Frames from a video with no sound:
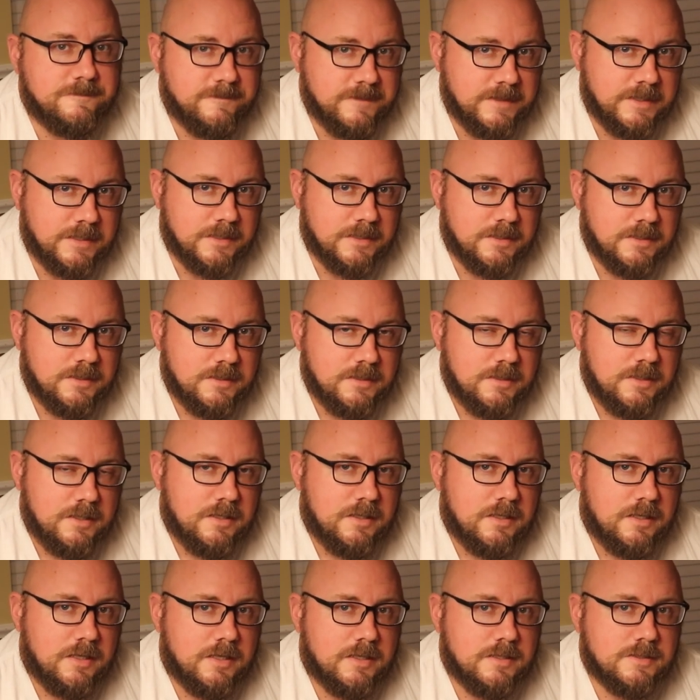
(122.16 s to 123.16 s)
feed.
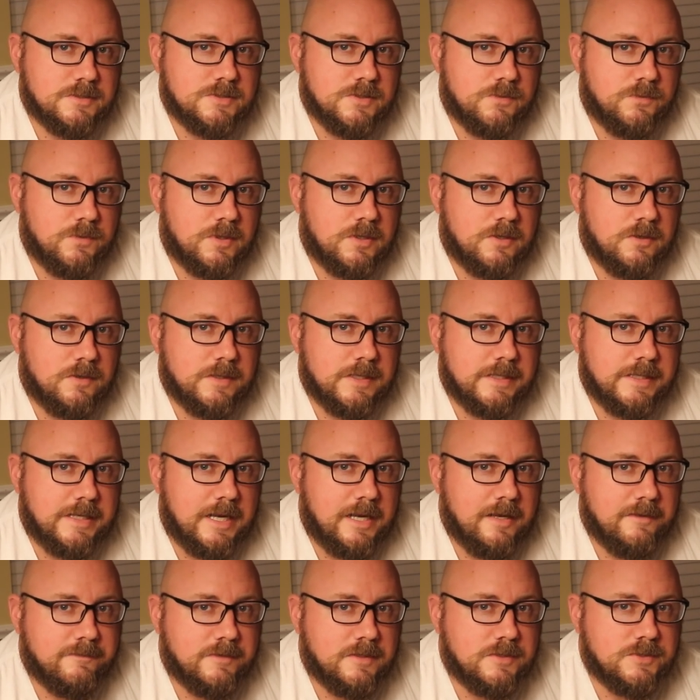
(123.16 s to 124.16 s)
And so we're going to
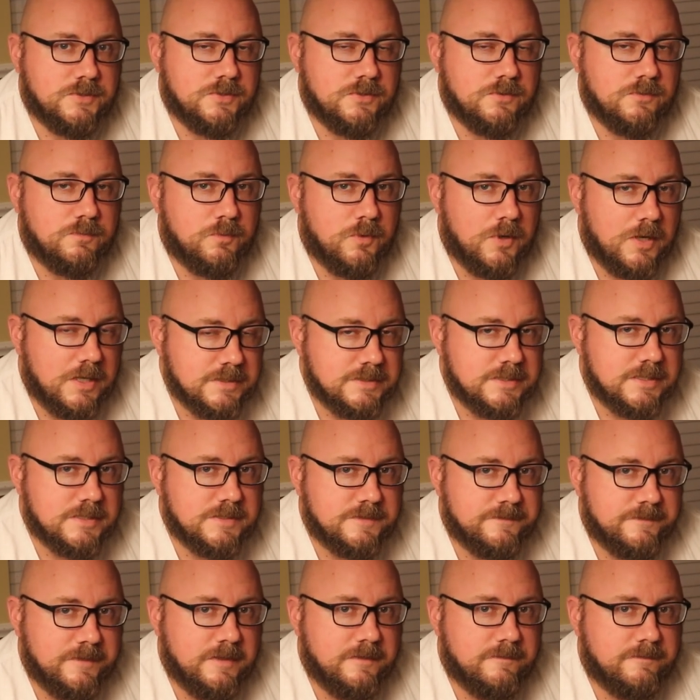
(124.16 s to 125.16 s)
dive into
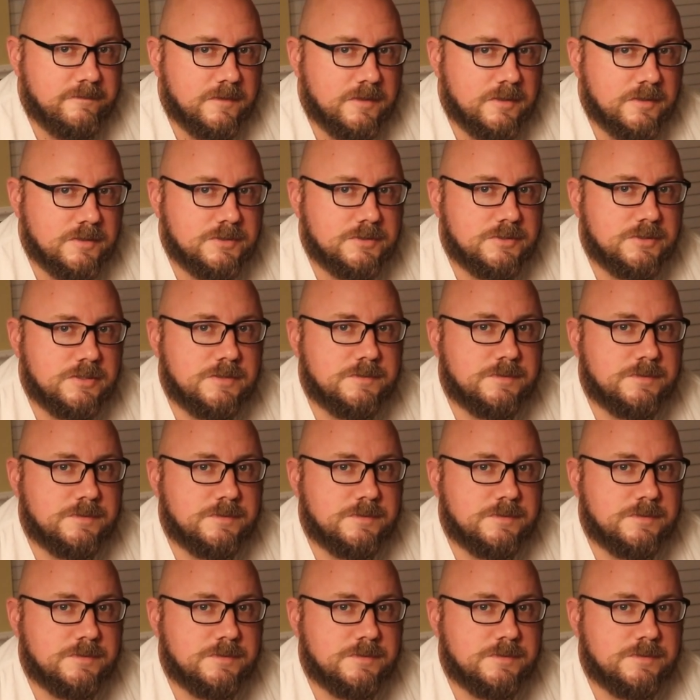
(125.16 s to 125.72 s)
processed feed first,